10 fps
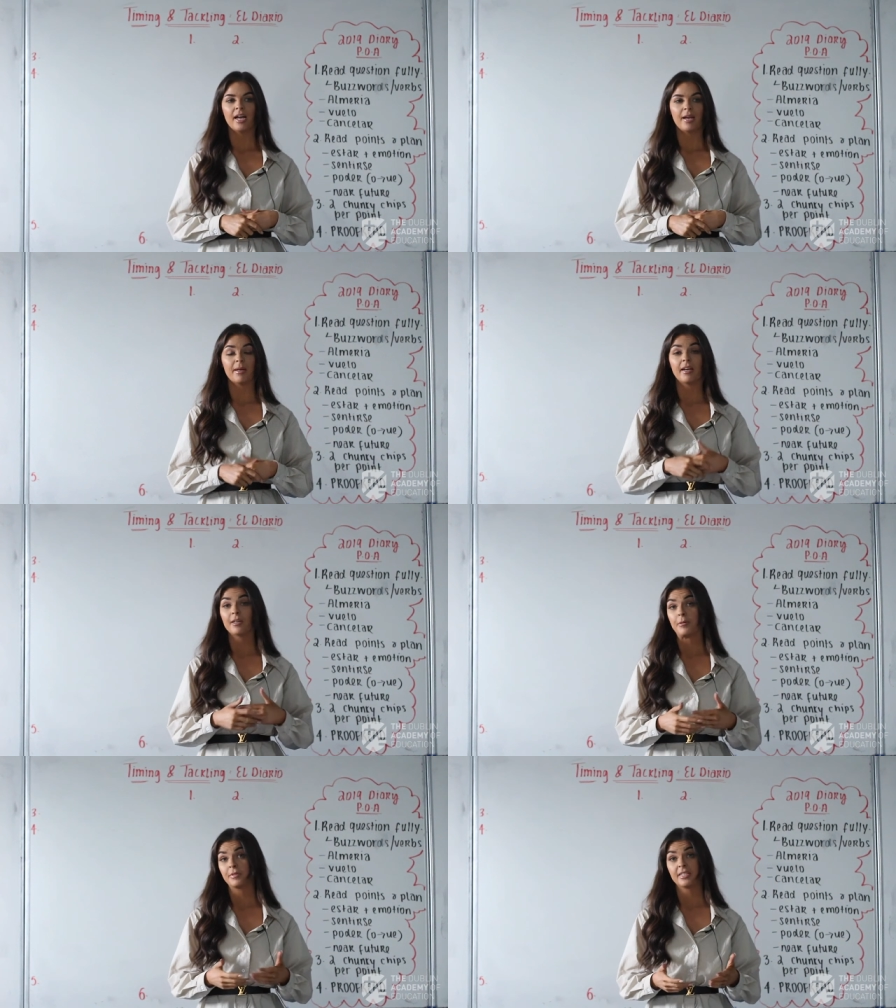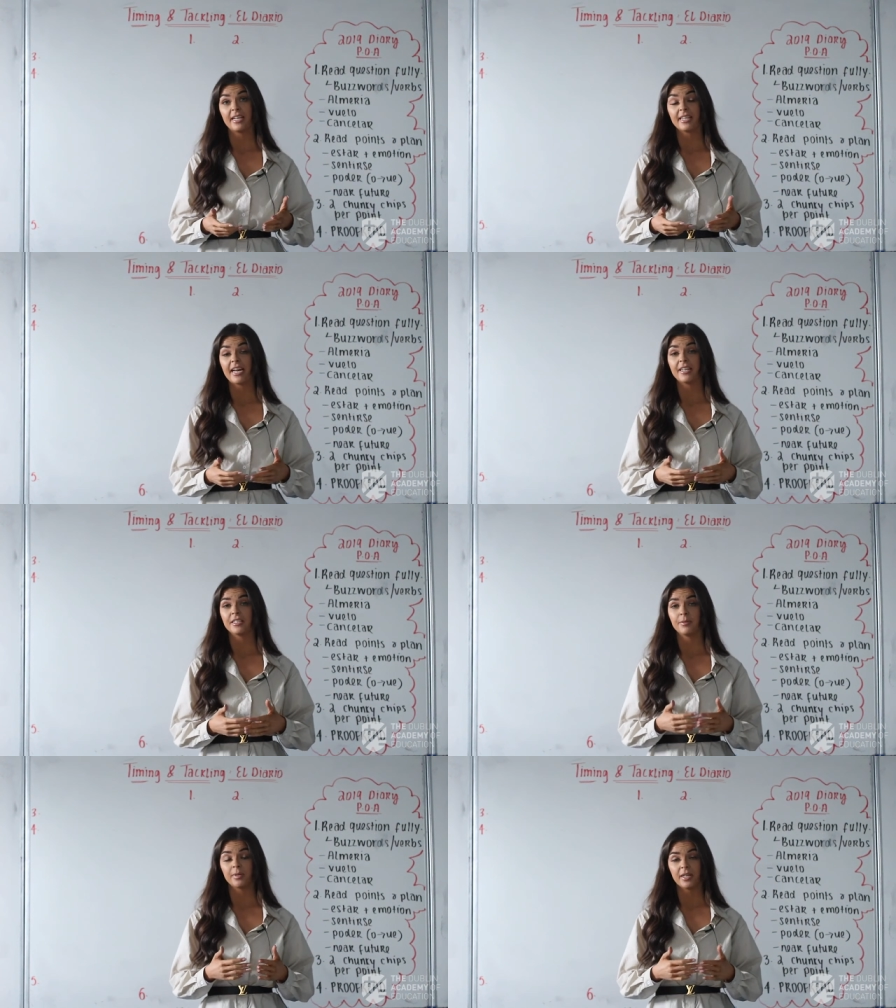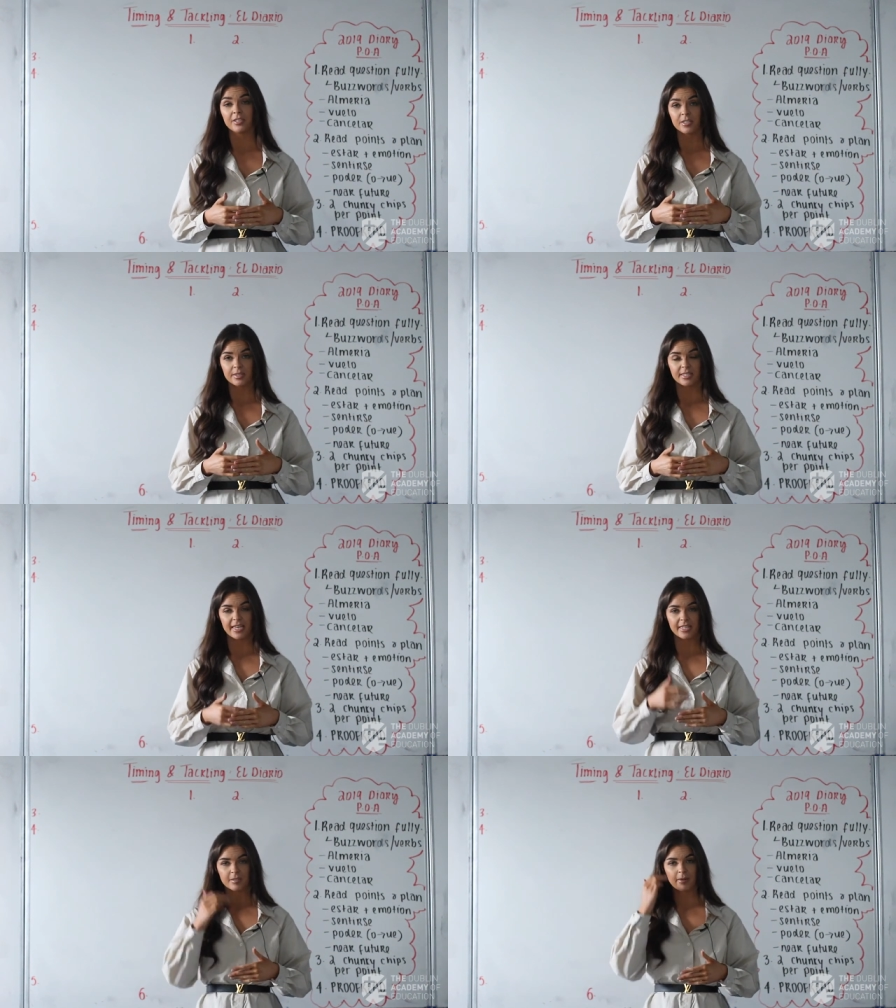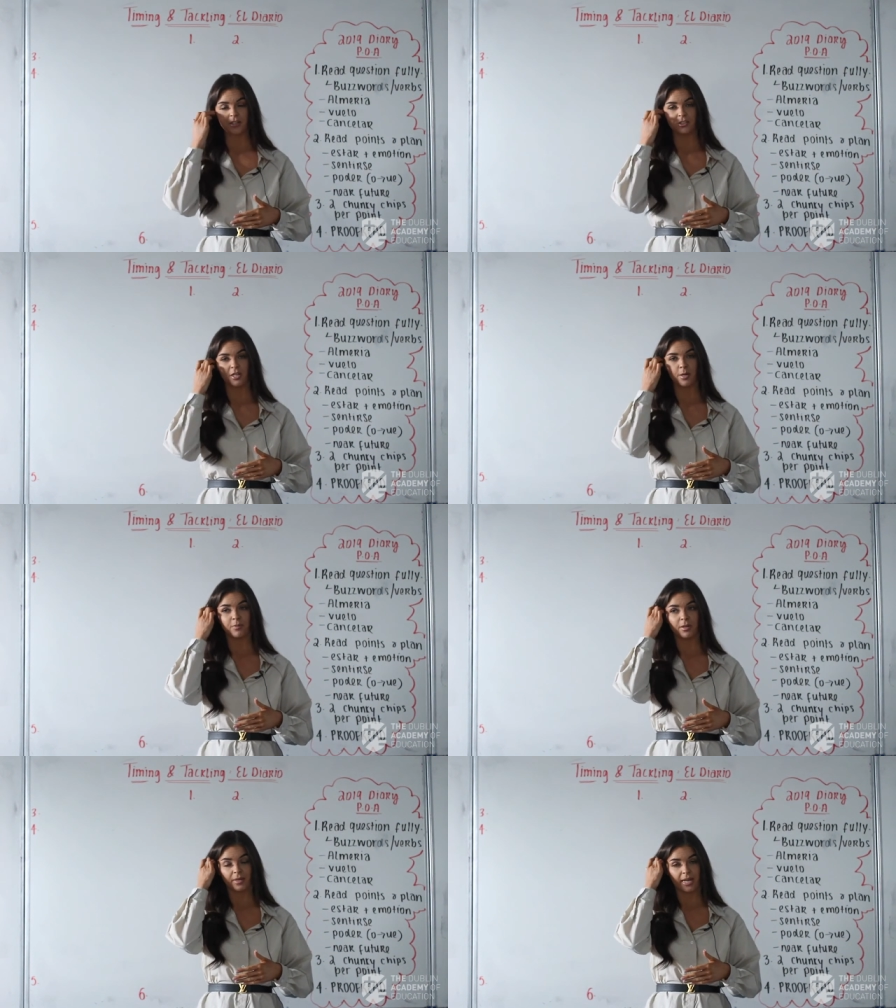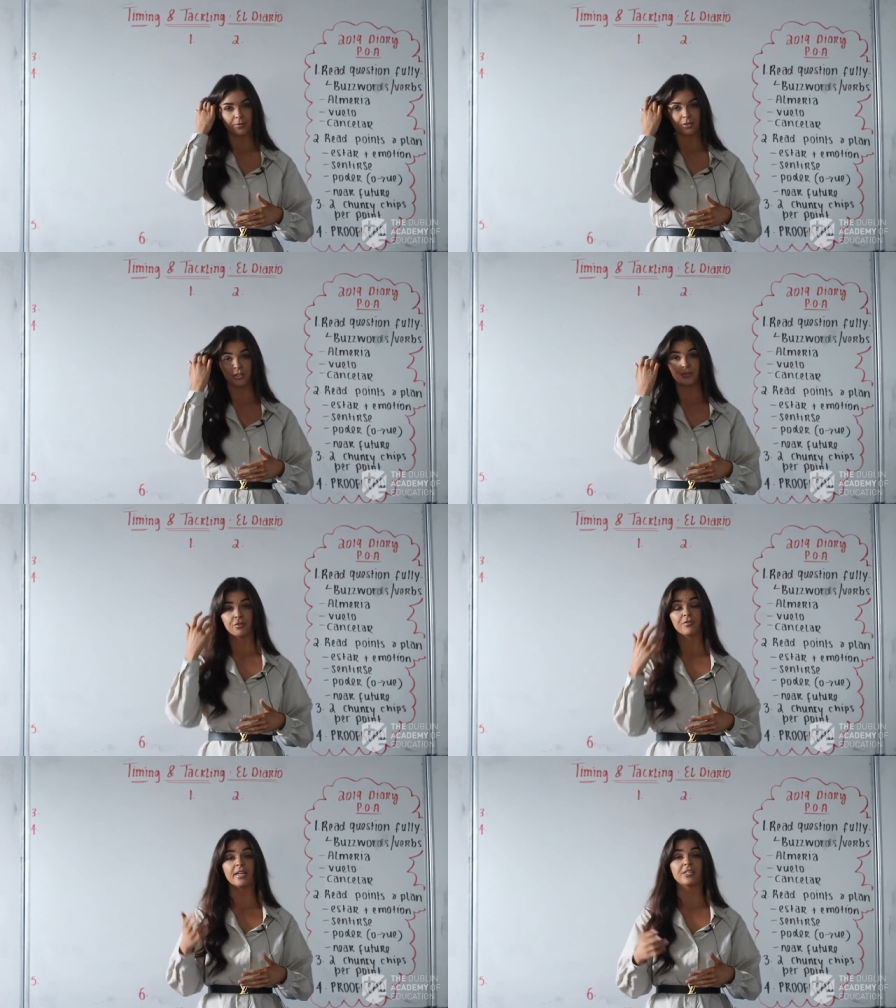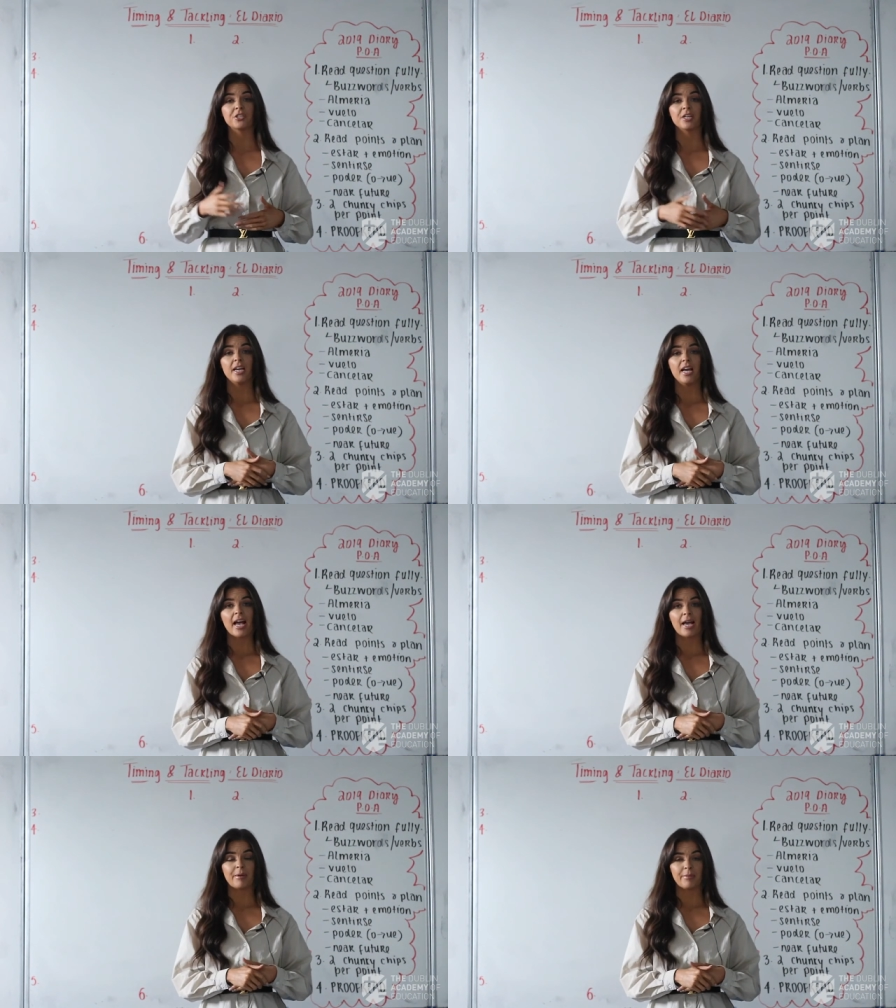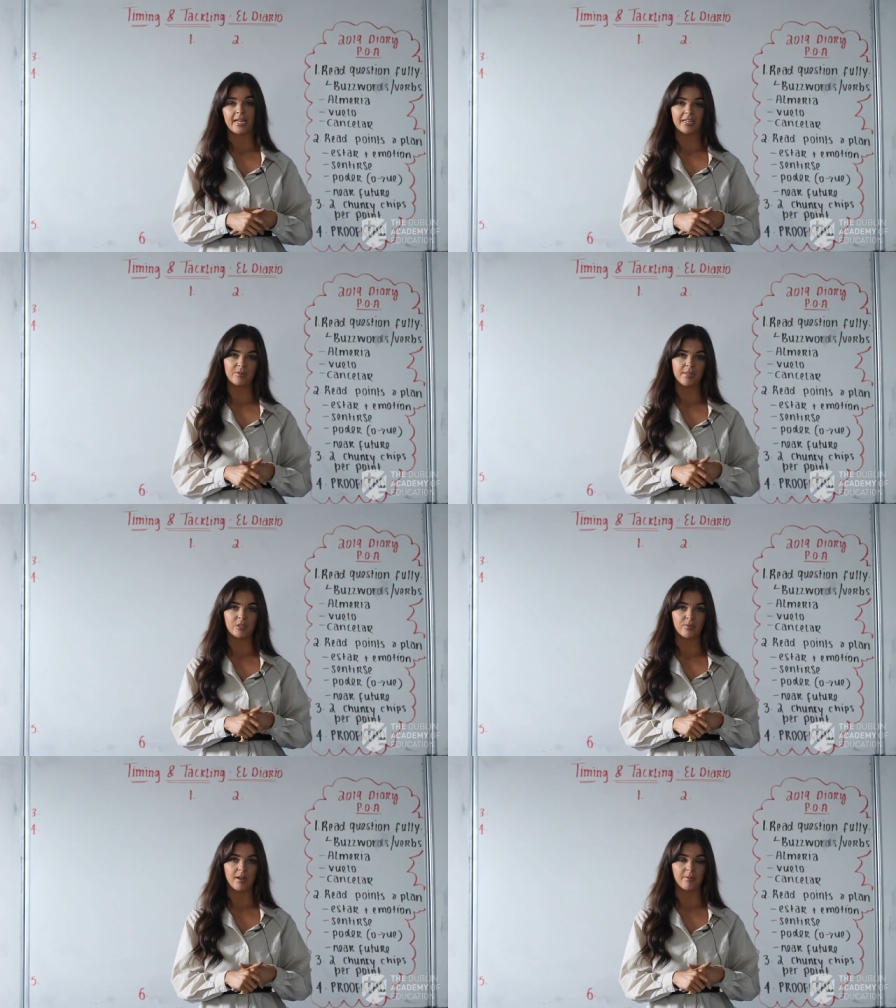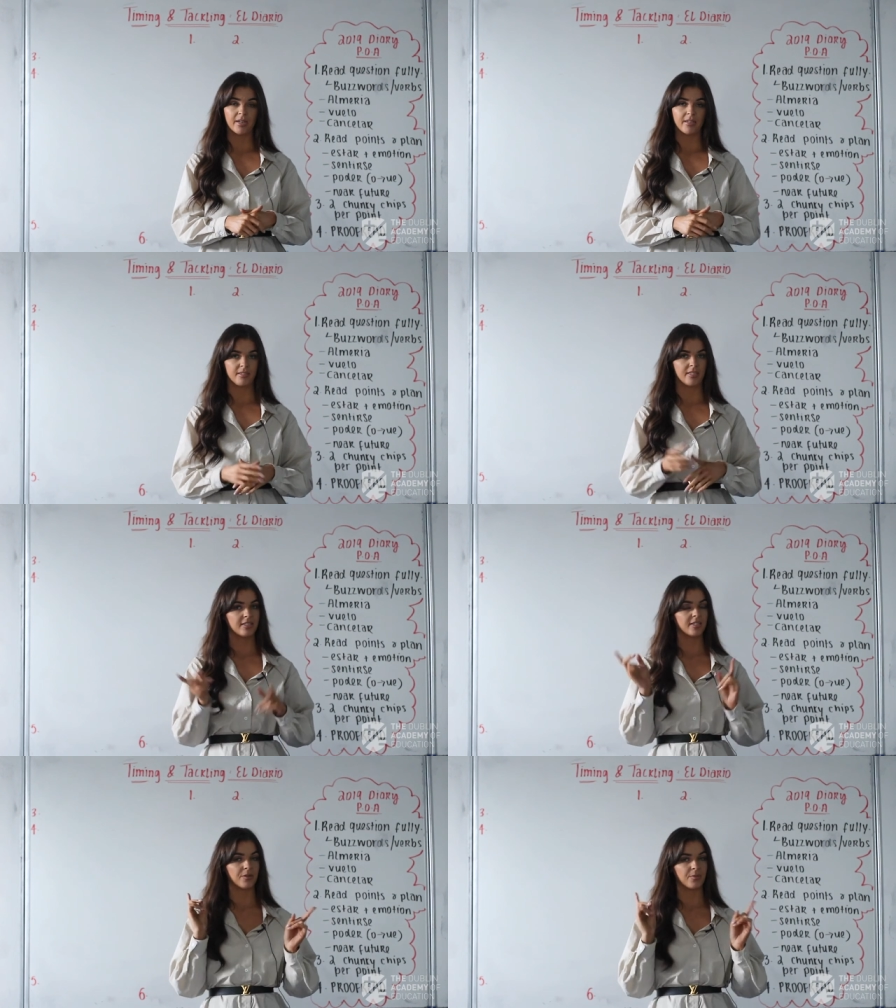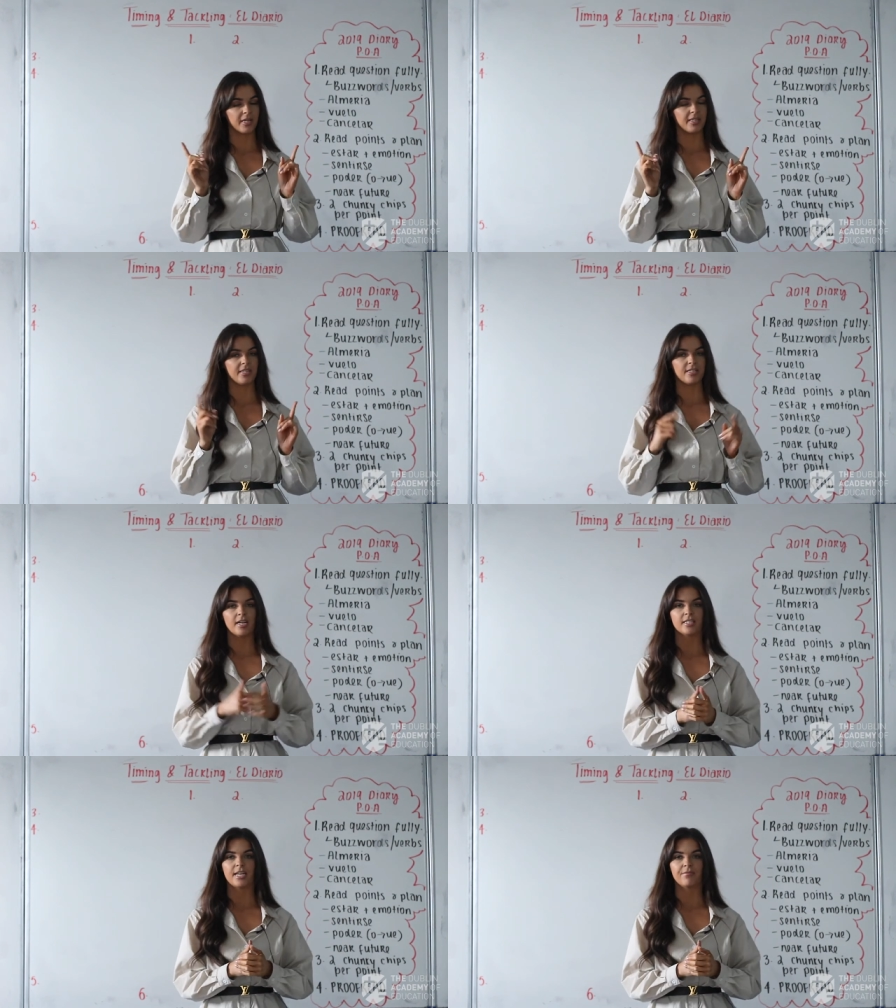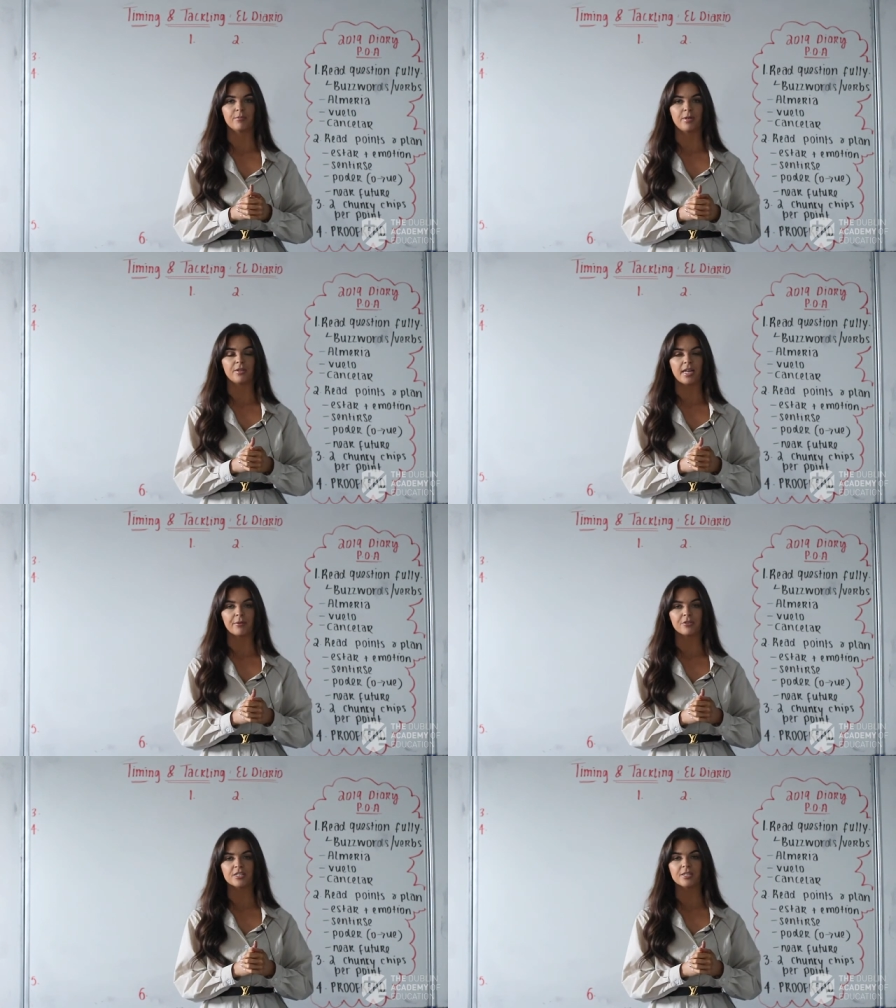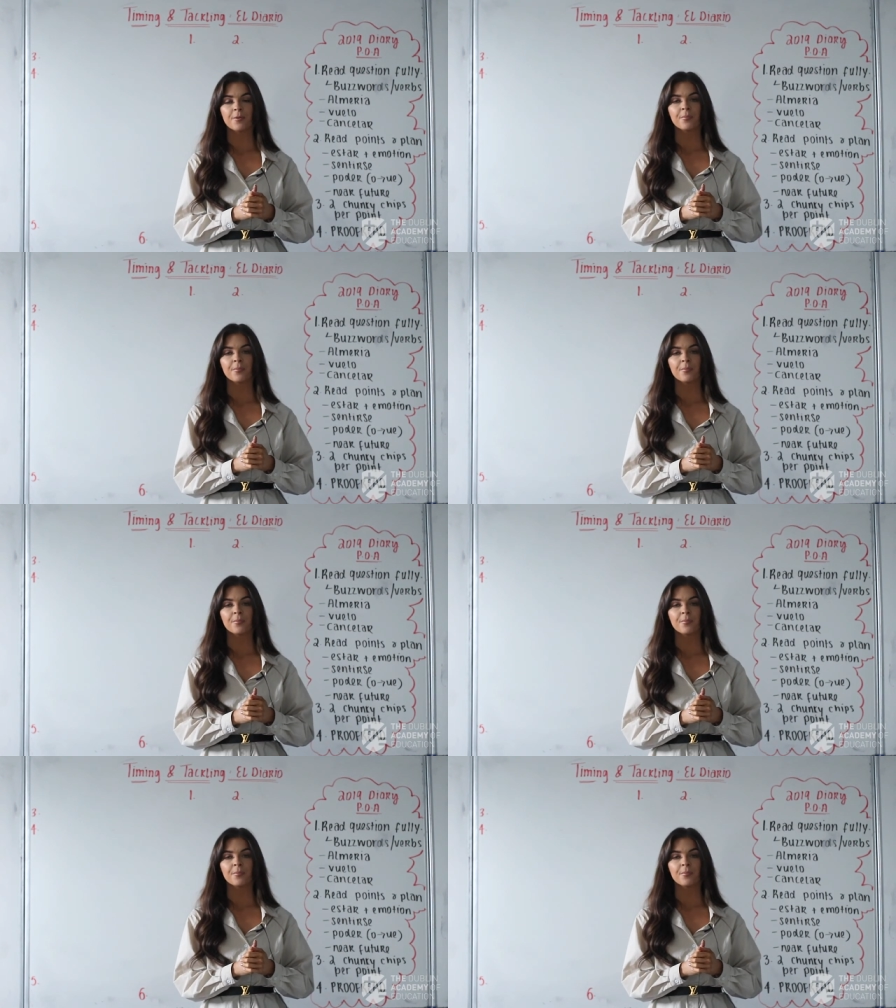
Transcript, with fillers: Um, and a lot of people said, yeah. So we're going to do it today in Spanish and hopefully we'll get one done for French uh, maybe next week as well because this is going to work the exact same for both languages.